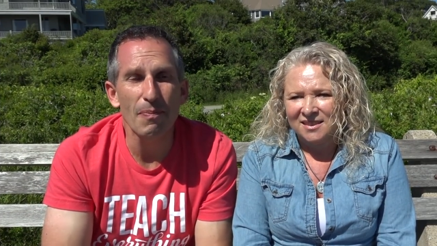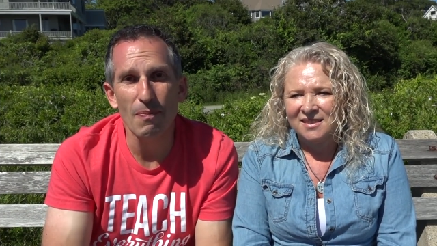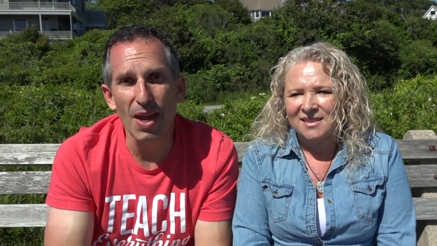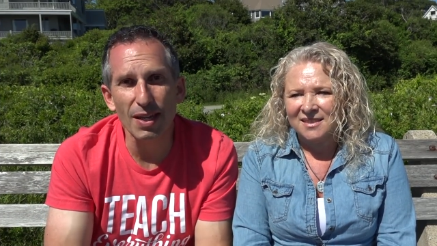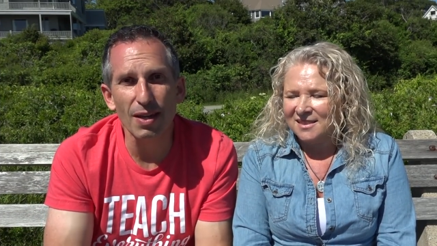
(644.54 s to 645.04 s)

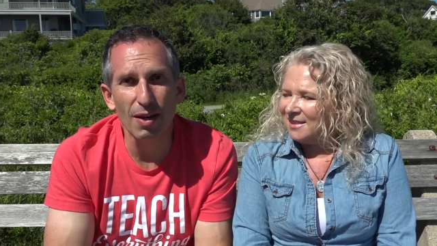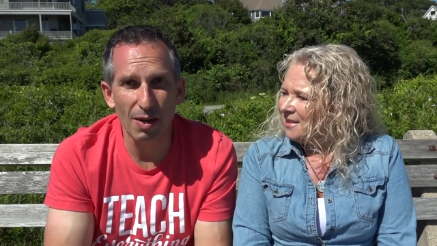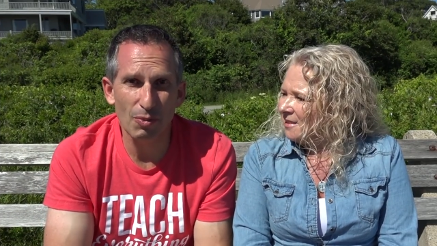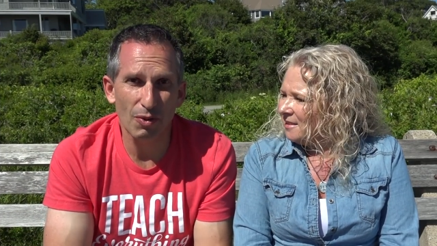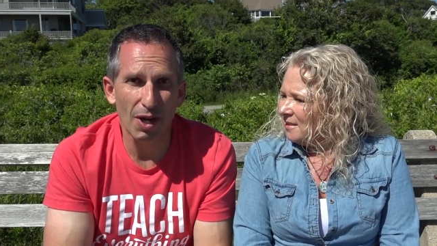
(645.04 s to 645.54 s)
Speaker 1: making
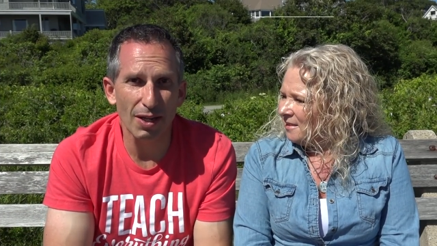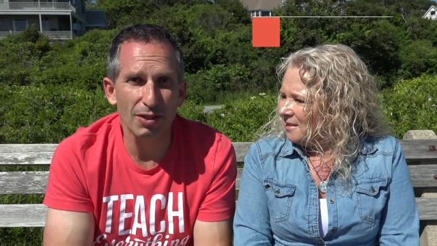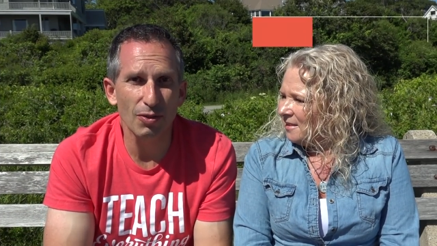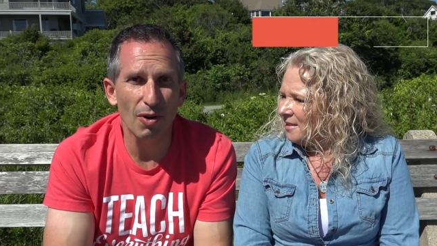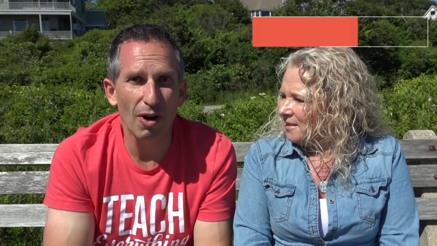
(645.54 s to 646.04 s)

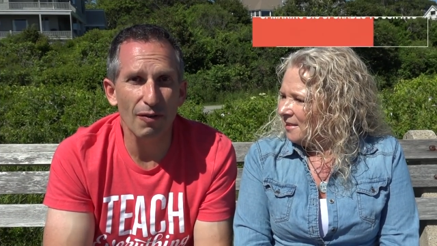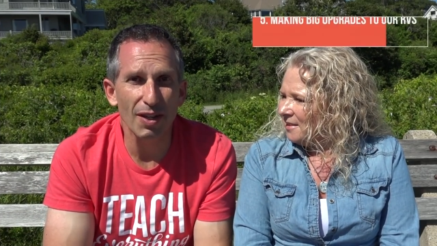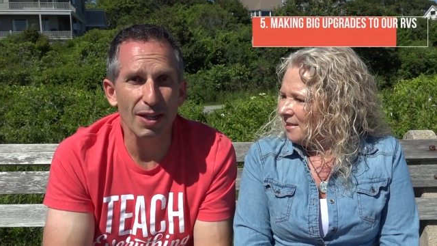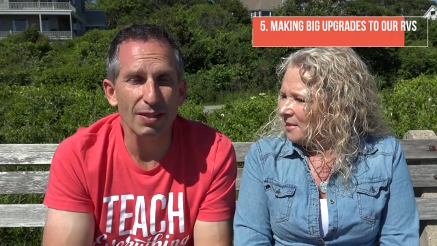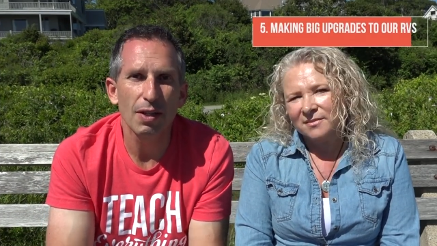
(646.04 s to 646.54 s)
upgrades to our
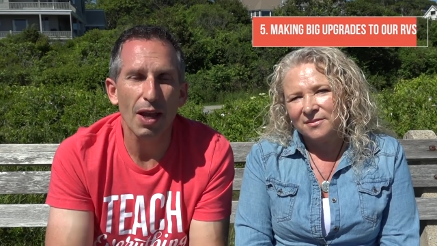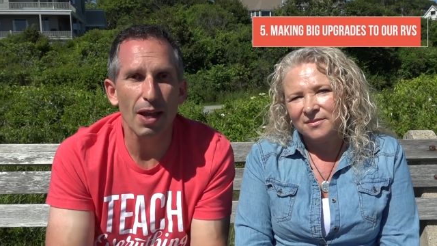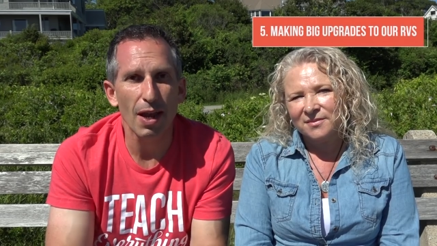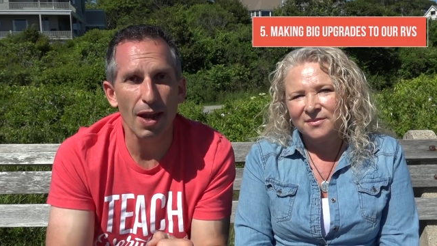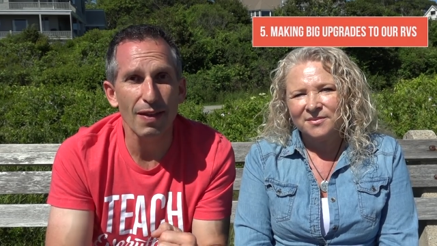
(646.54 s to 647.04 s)
RVs.
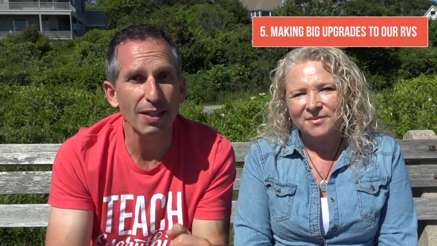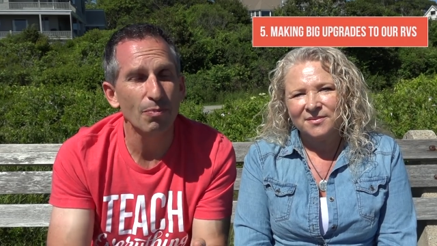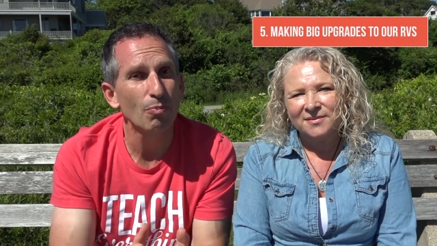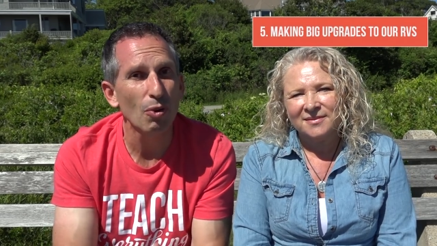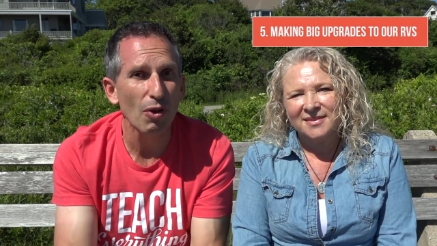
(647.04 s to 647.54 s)
And that's
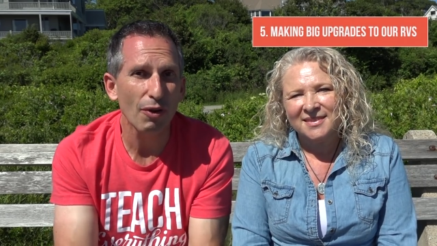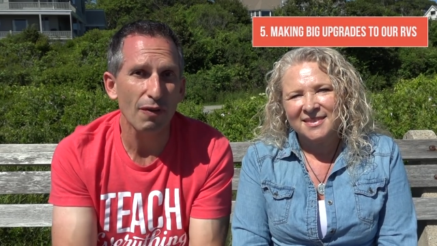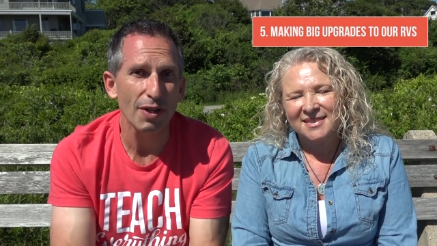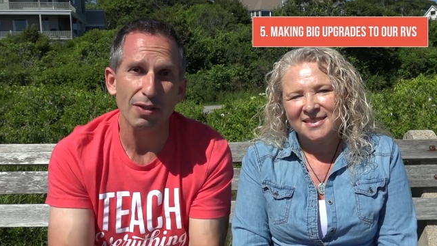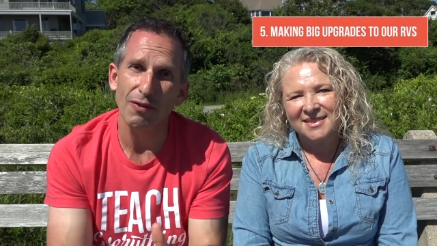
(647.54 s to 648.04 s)
both
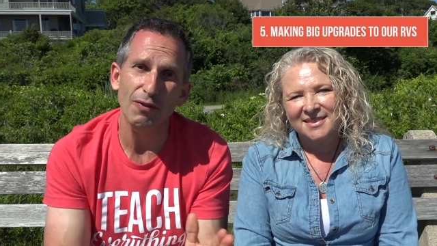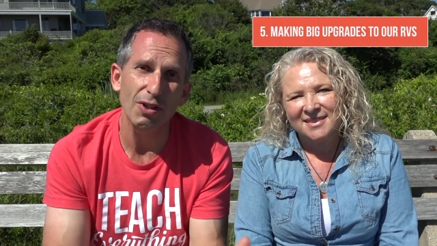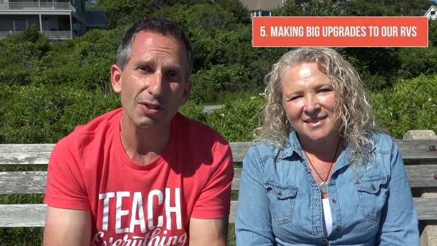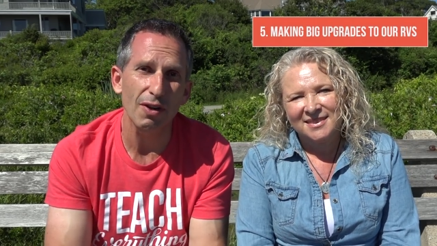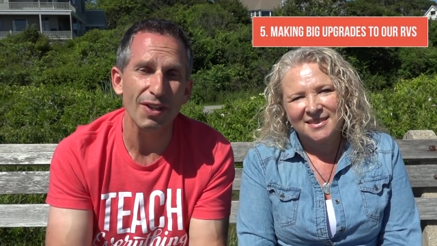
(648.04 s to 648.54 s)
RVs, our
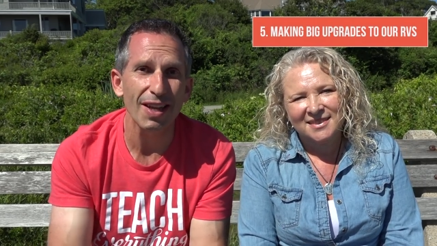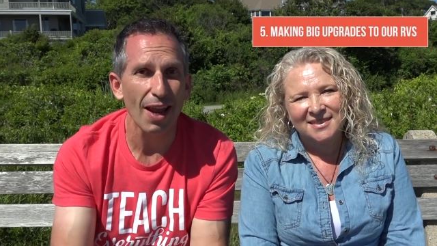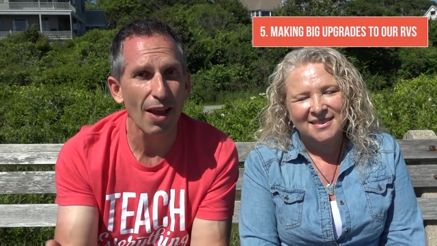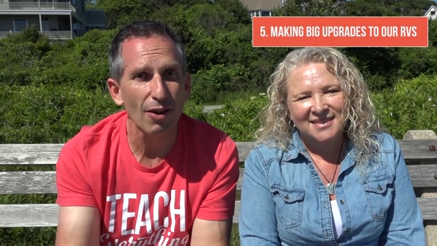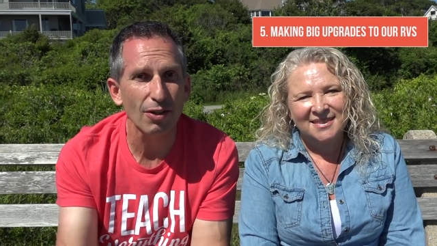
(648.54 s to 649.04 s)
first RV
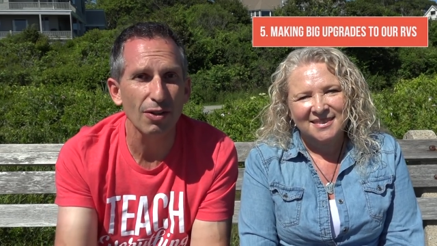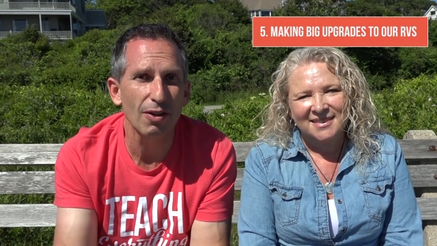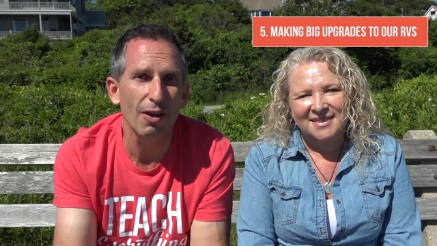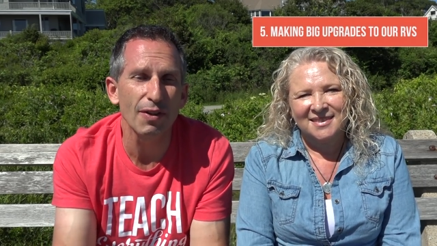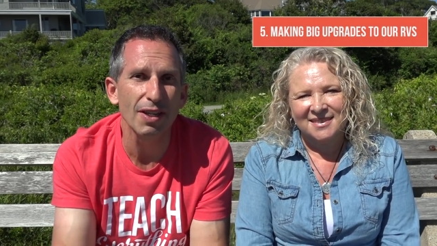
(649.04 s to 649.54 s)
and our
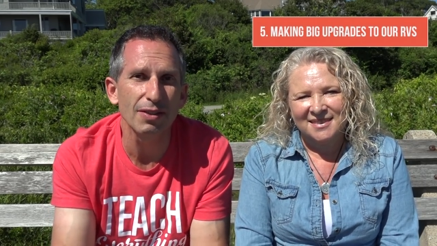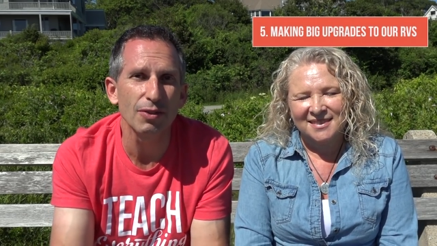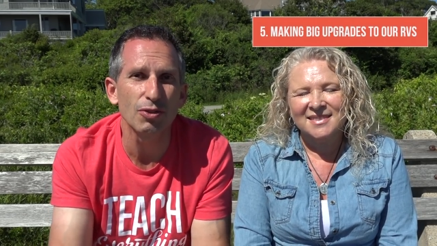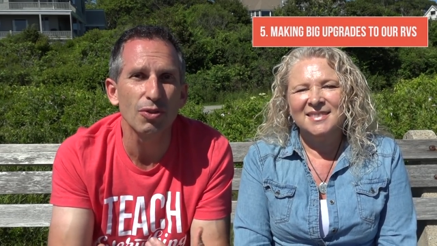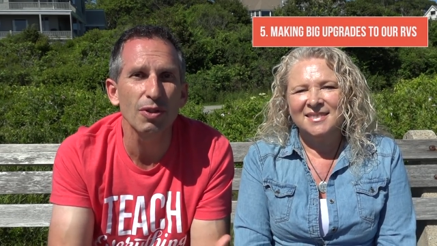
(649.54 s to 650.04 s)
current RV,
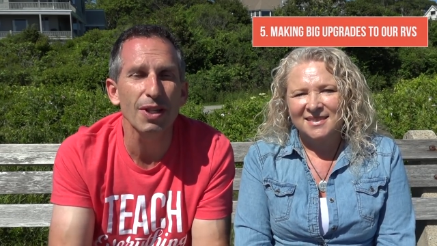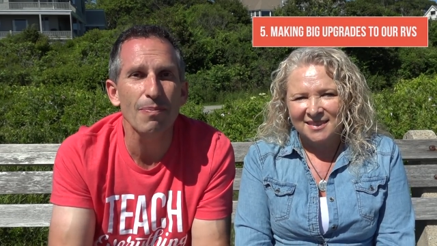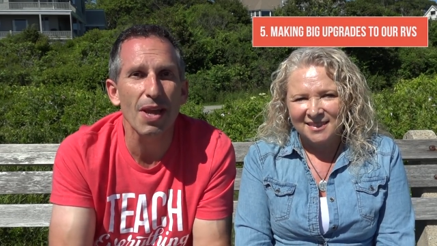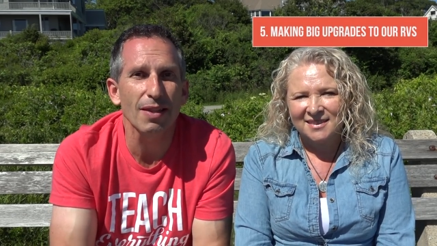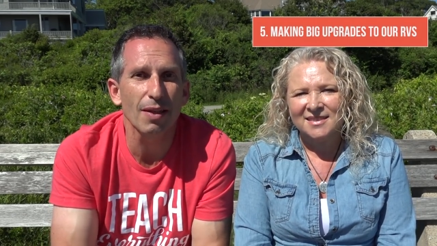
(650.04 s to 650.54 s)
to truly
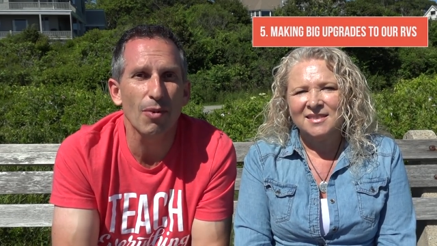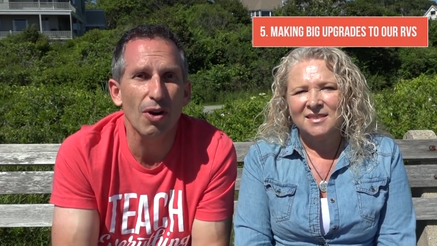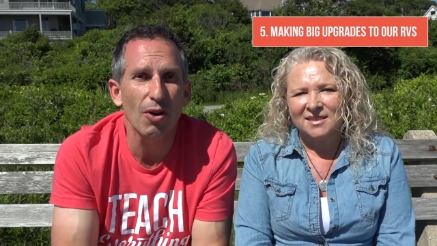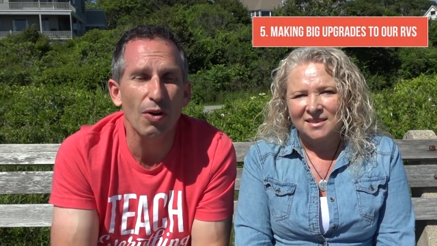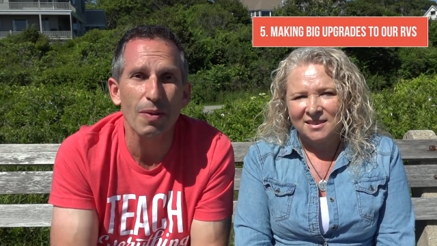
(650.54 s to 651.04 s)
make them
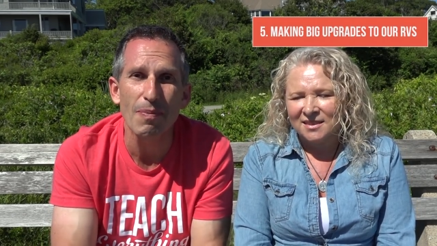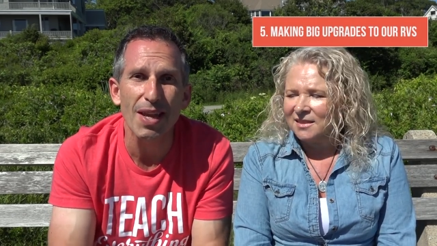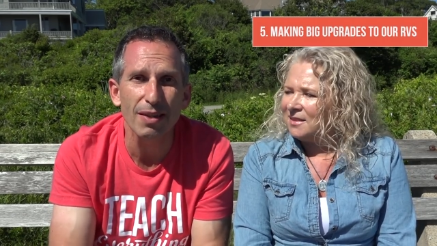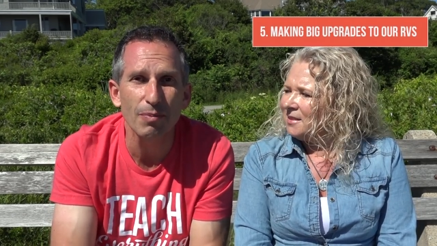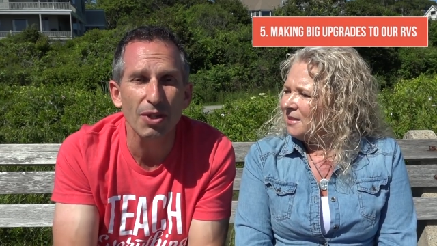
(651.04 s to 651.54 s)
our own and
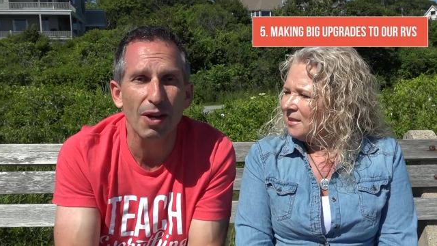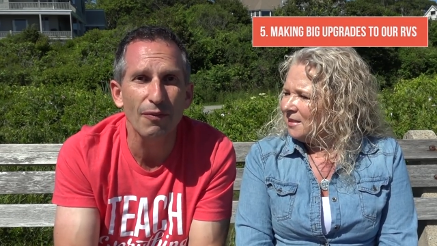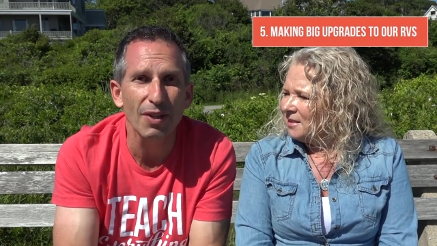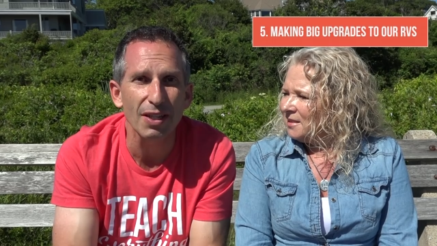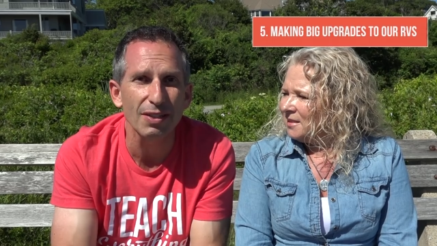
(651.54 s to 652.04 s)
make them
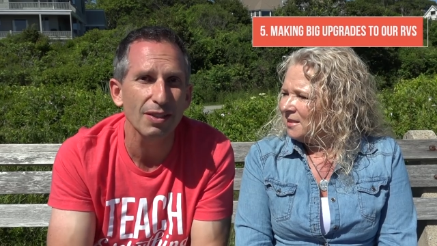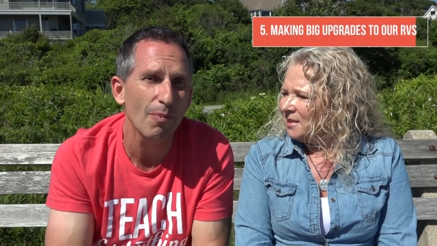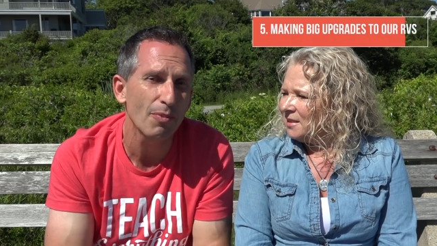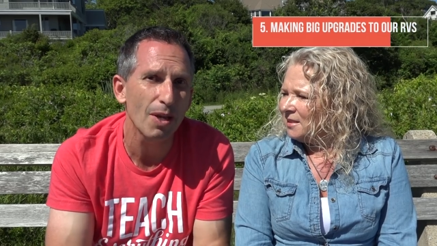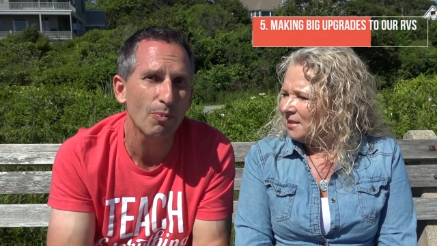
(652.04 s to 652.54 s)
comfy.
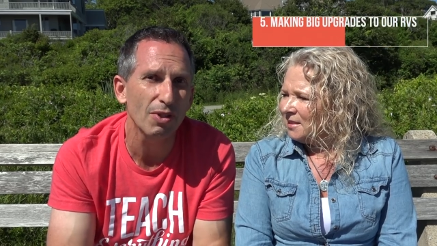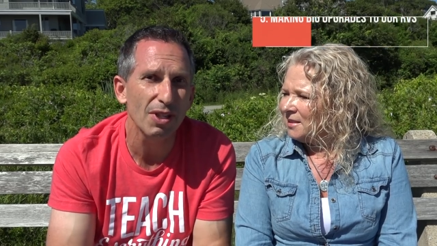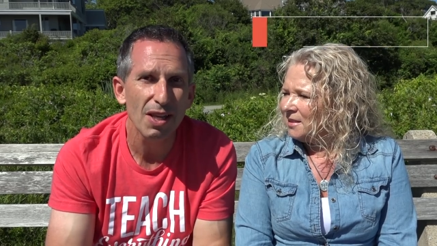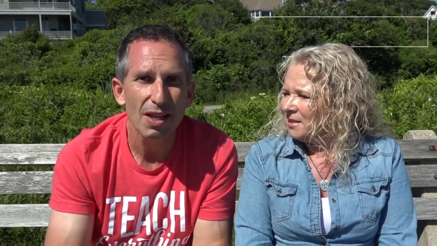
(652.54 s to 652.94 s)
Some people